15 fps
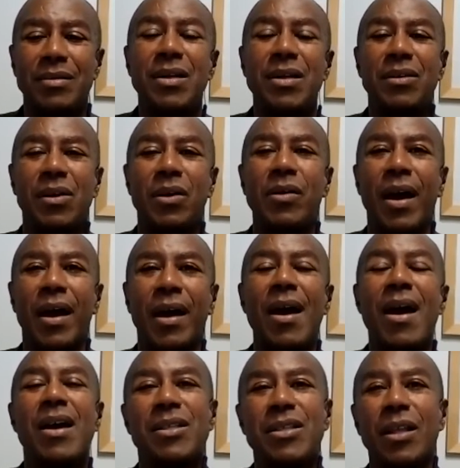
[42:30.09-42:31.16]
She goes, okay.
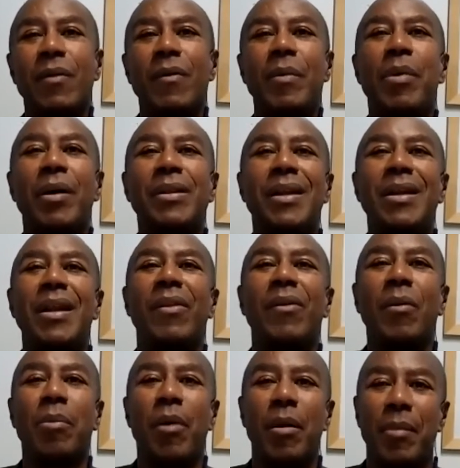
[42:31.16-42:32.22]
So then we booked
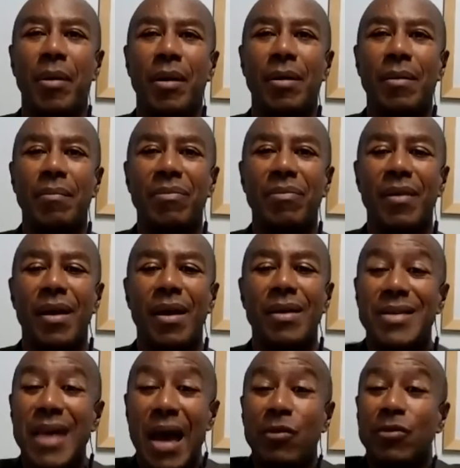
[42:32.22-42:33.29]
another appointment.
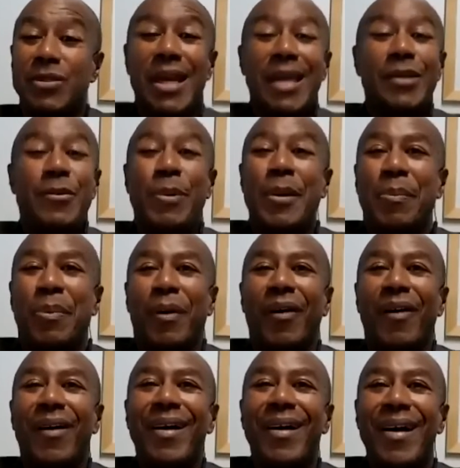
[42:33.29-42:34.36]
See, I don't chase
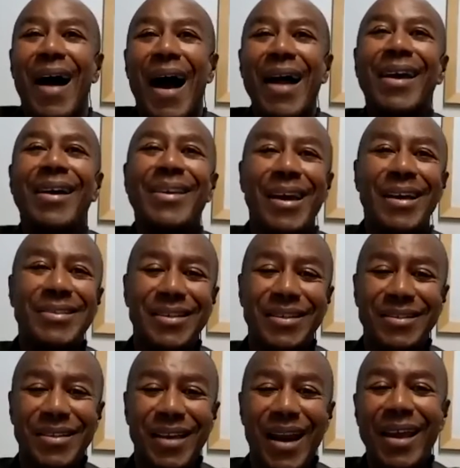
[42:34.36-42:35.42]
people. I get
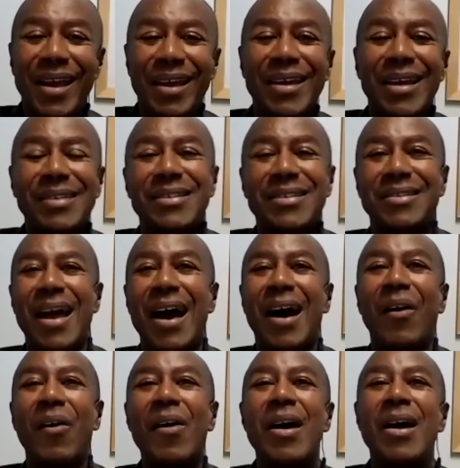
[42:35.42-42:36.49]
yeses, and I get yeses
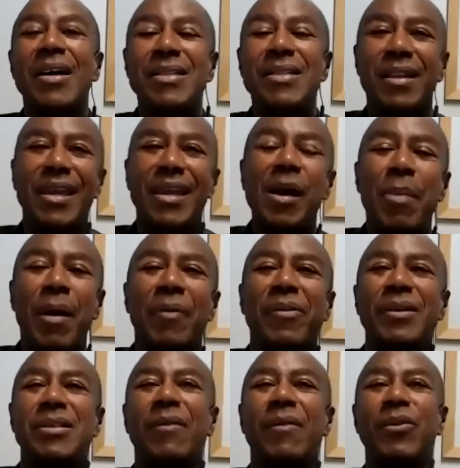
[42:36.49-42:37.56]
now. See, think about
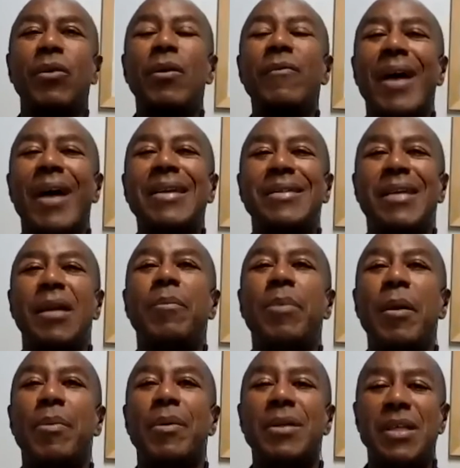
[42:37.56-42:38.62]
this. If you invite 10
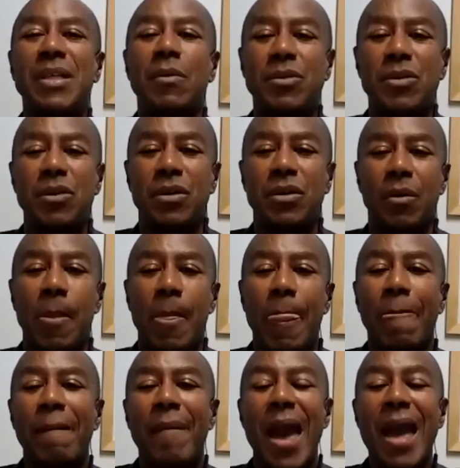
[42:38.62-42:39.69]
people to see what you do
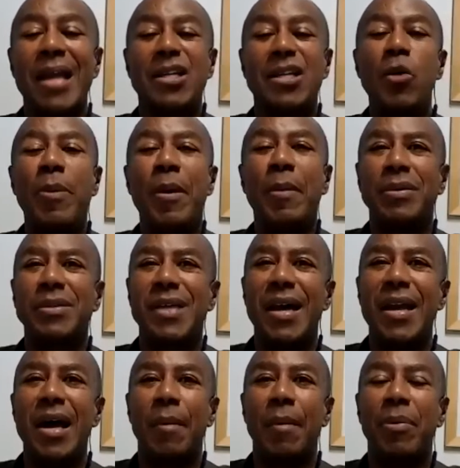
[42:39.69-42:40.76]
and 2 people
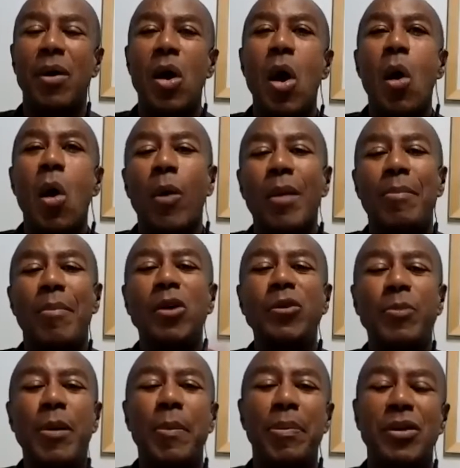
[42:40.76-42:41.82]
sign up, what
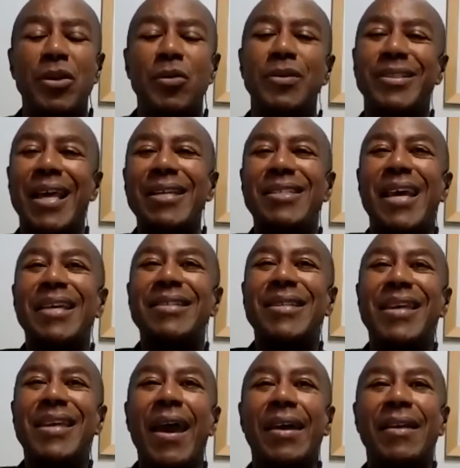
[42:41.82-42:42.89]
most people do is they chase
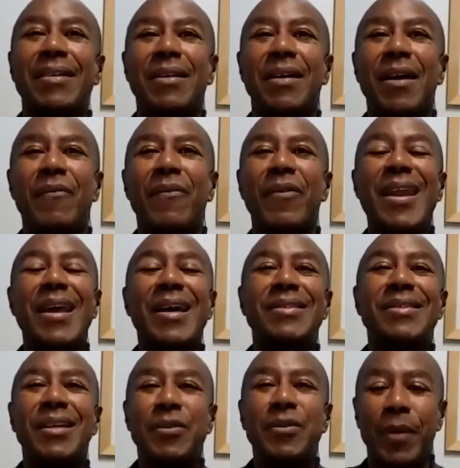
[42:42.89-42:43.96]
the 8 for the next
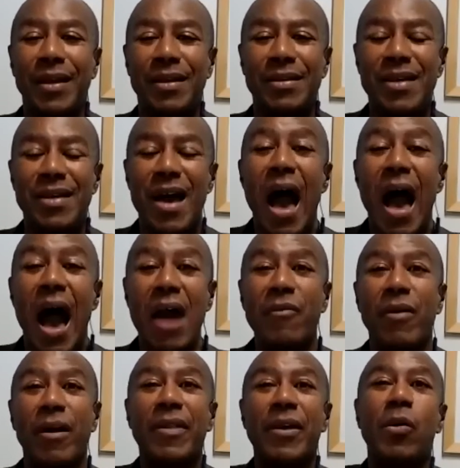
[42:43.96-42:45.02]
6 weeks.
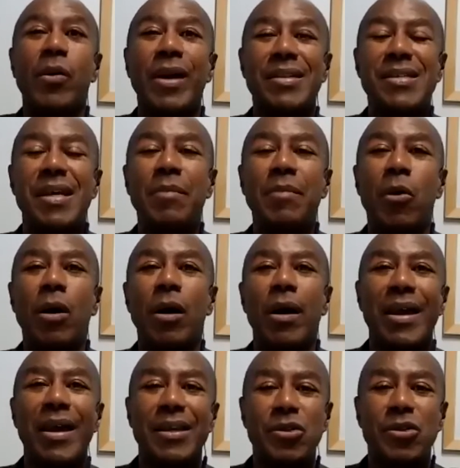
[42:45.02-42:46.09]
I'd rather go get 10 more
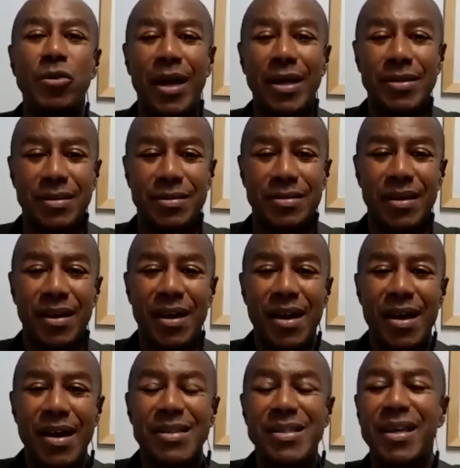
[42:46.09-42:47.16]
and get 2 yeses.
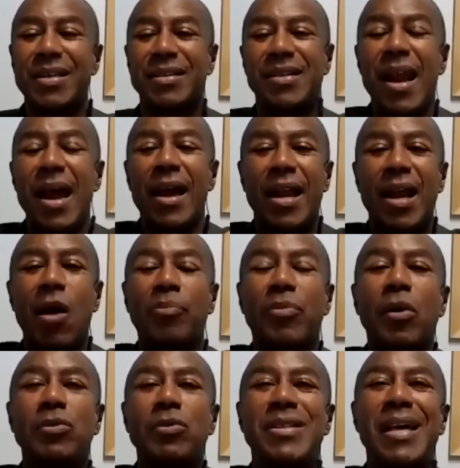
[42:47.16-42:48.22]
See, because then I can help
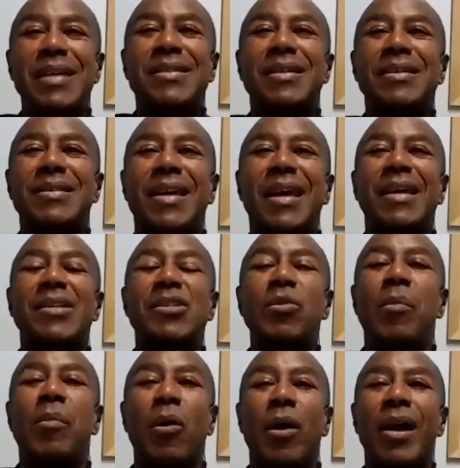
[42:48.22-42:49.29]
those yeses get
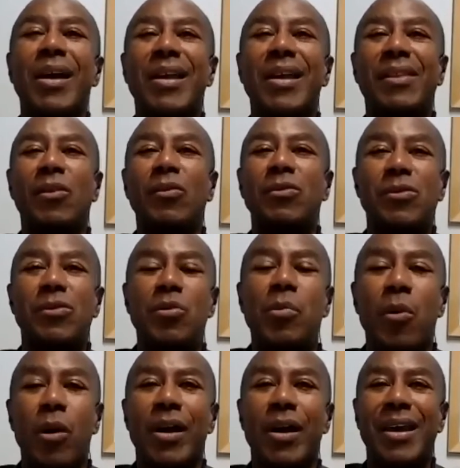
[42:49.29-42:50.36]
2 more and get those 2
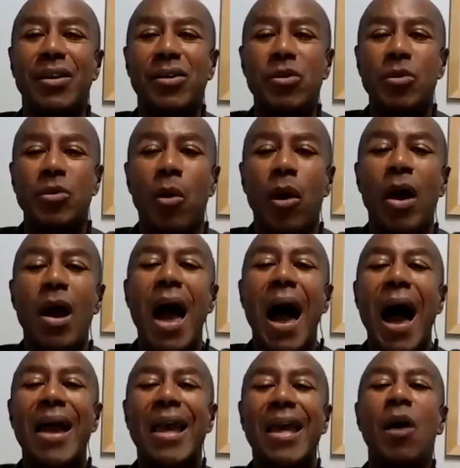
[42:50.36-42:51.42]
more and get 2 more.
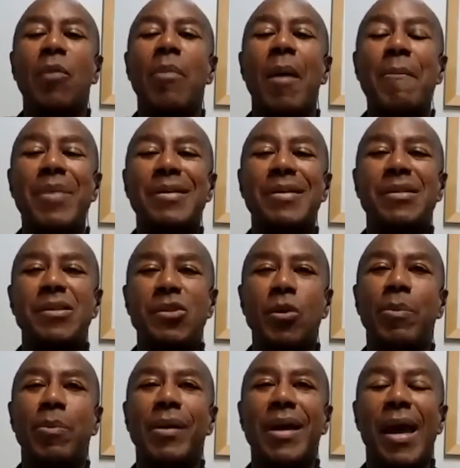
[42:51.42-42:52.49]
I can help my business
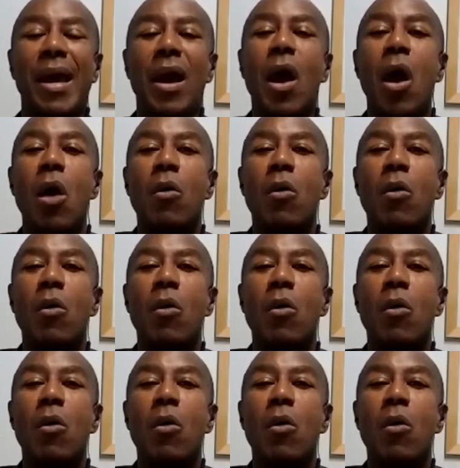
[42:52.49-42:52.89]
duplicate.